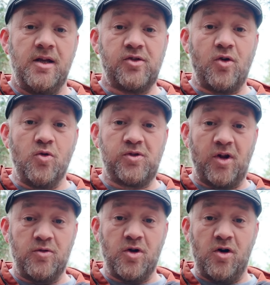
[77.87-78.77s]
It's
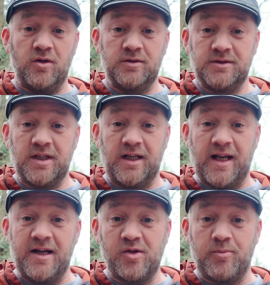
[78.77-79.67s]
also got a
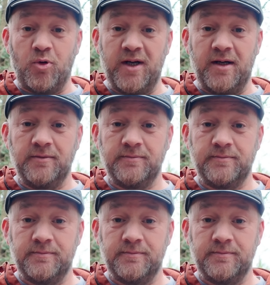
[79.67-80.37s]
laser pointer,